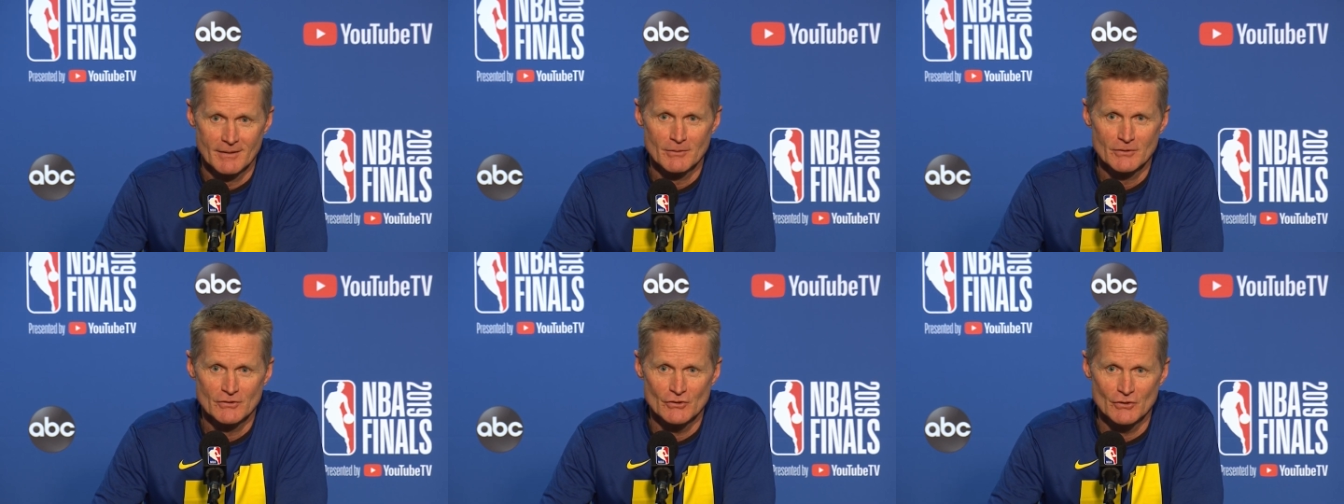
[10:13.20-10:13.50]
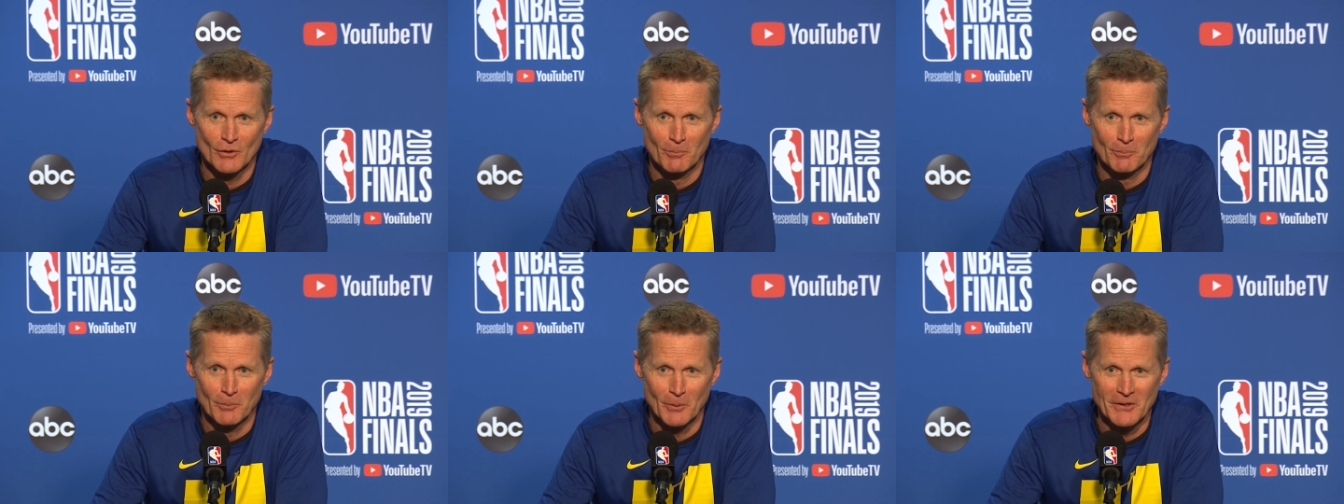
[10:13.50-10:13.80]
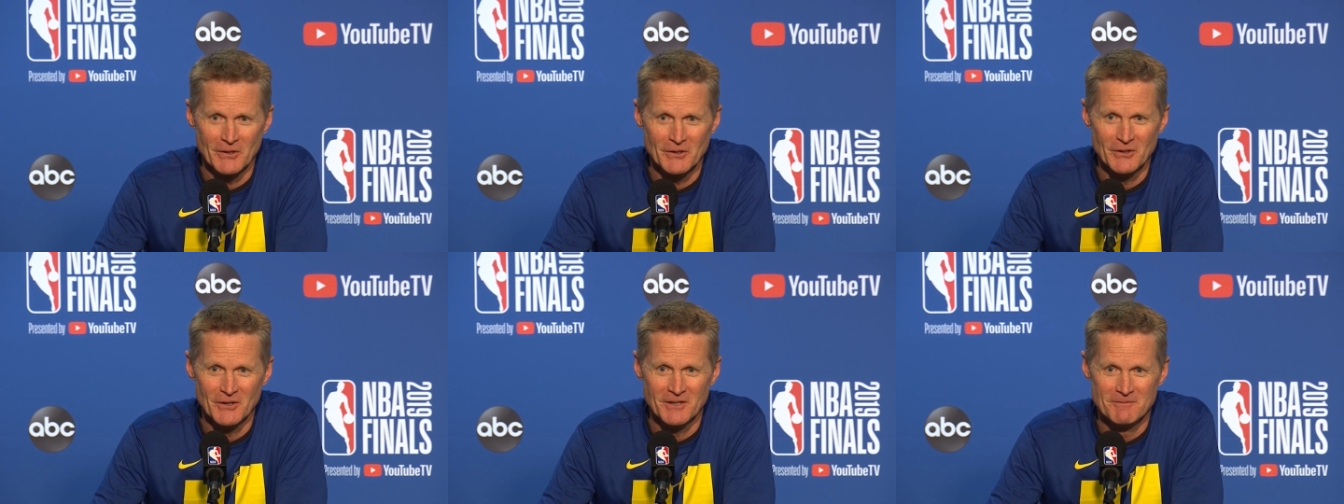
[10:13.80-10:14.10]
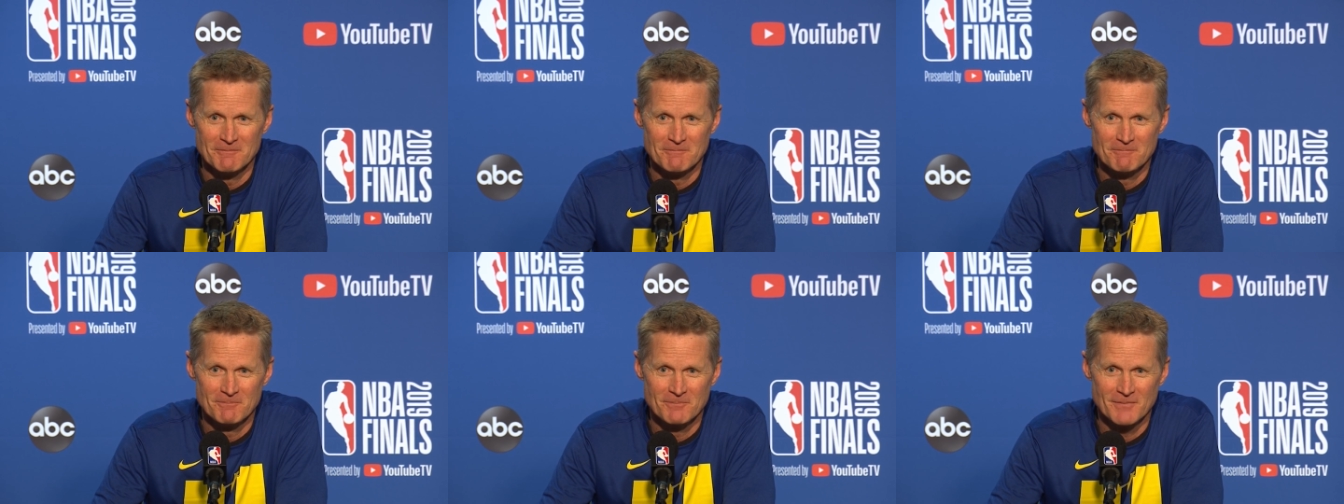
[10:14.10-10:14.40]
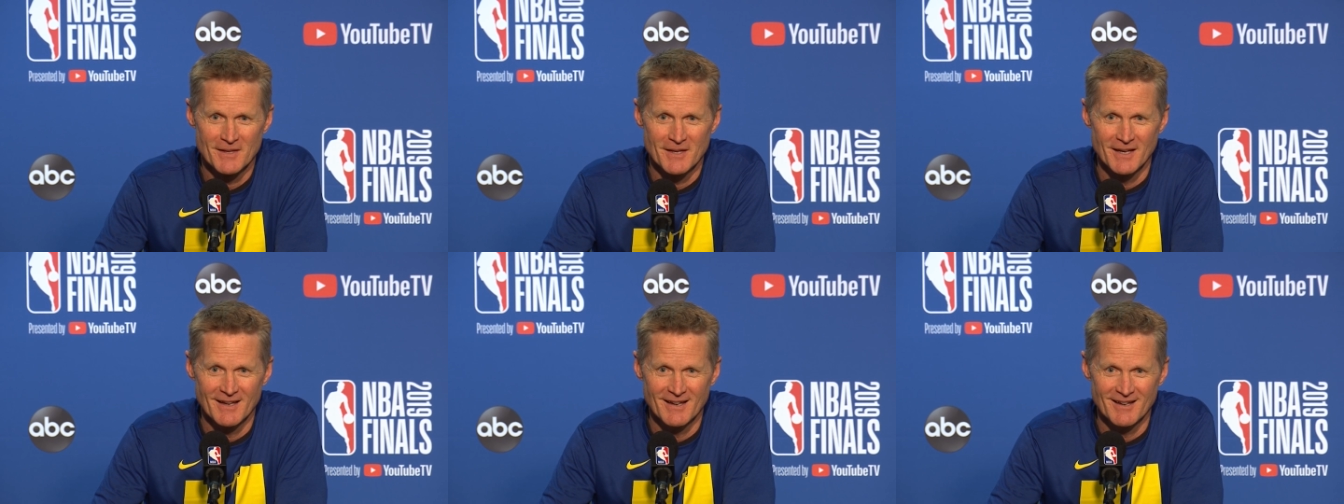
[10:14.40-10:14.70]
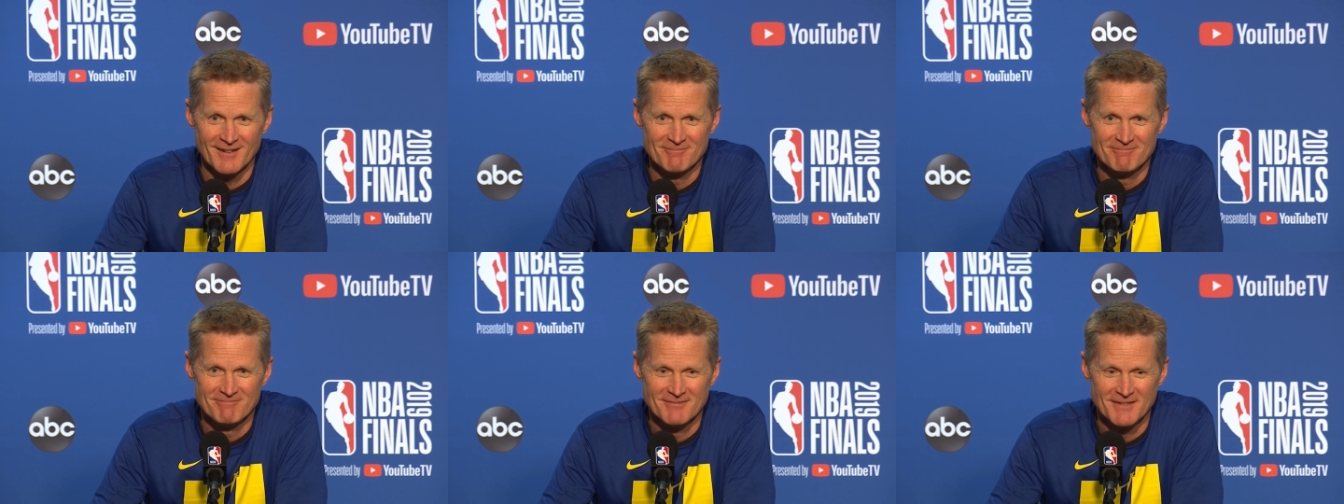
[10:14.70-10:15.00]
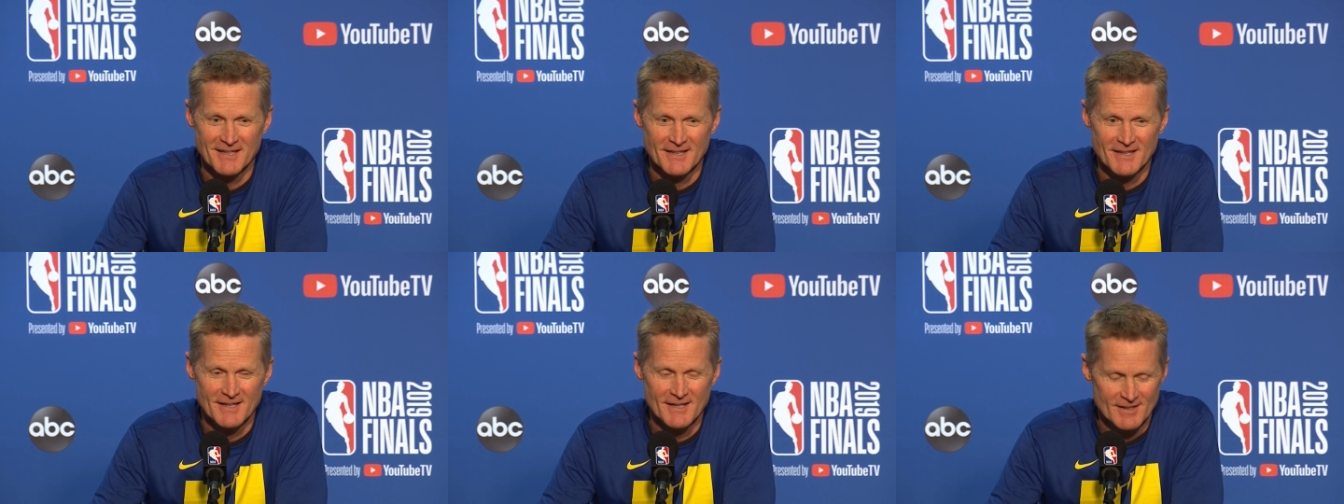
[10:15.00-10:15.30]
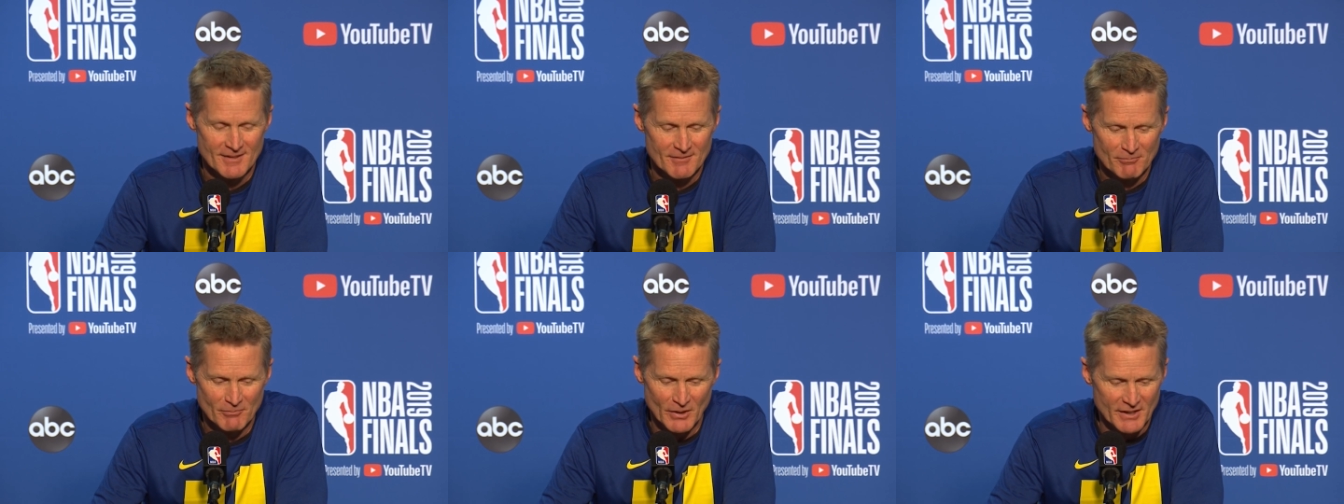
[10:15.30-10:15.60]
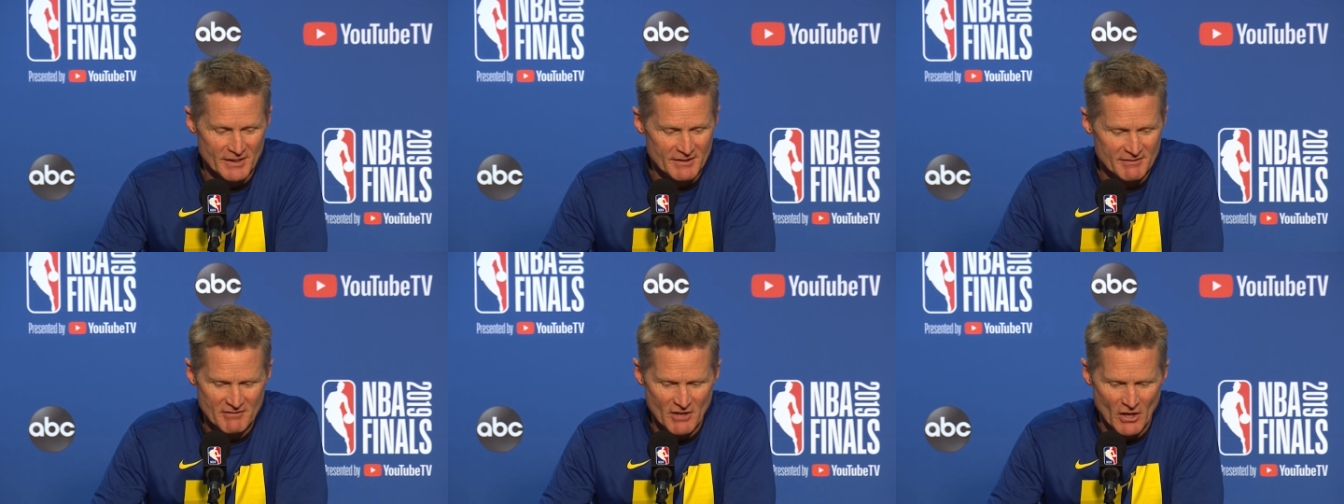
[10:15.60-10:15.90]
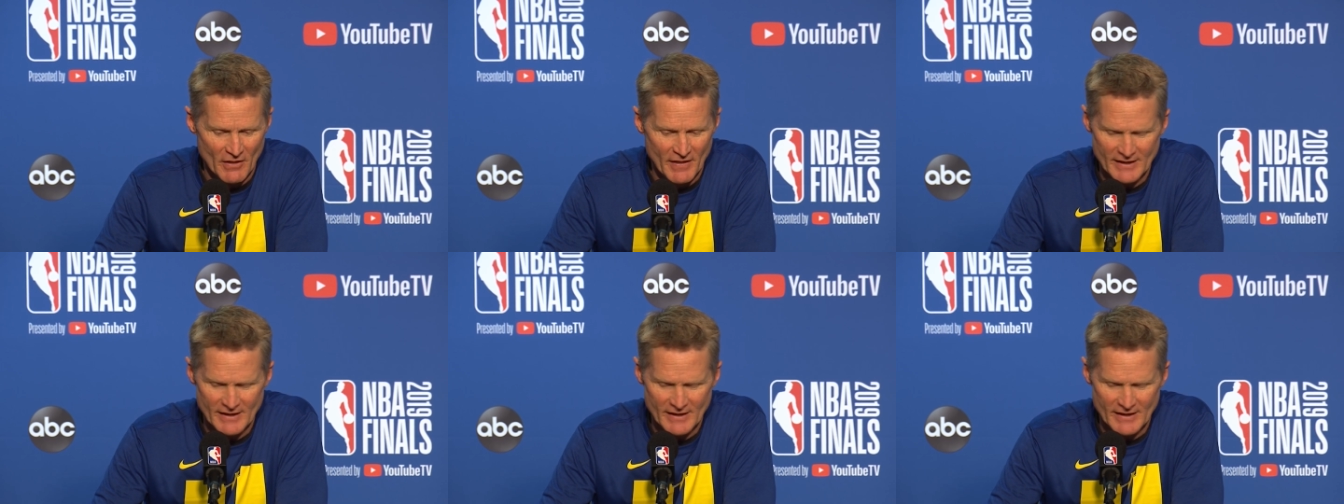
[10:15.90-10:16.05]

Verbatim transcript: still pretty good. Uh, but no,